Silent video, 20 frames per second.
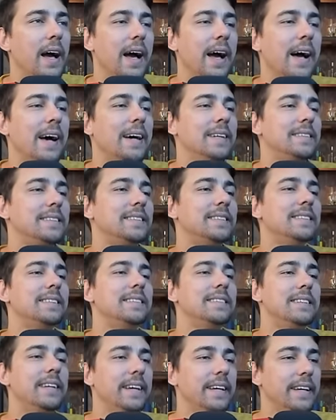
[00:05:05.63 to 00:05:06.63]
S
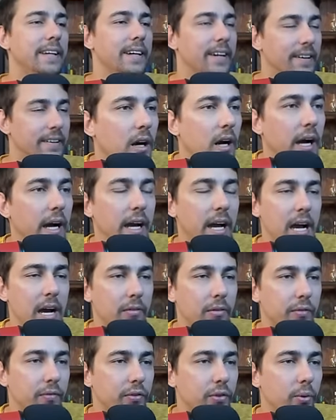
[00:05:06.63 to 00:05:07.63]
tier. All right, I
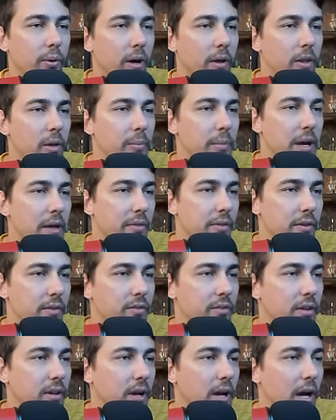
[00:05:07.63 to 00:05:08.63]
have a few other
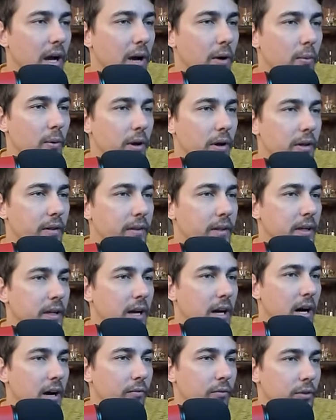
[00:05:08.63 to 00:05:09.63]
methods here I wanted to
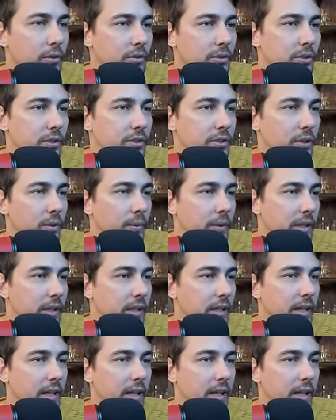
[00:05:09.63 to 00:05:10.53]
cover just so we can